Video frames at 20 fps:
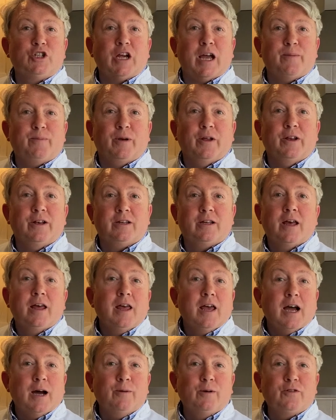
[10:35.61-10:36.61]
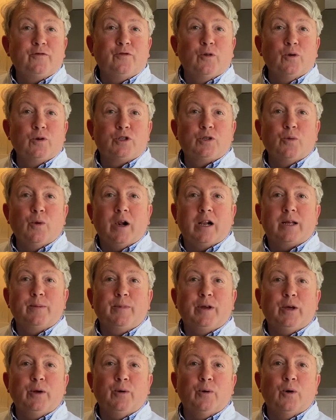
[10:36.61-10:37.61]
Shapland. I'm looking forward to
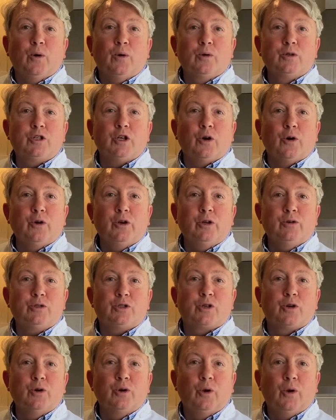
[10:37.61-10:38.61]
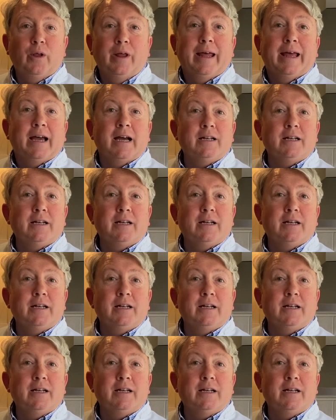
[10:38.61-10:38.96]
welcoming you all to your new school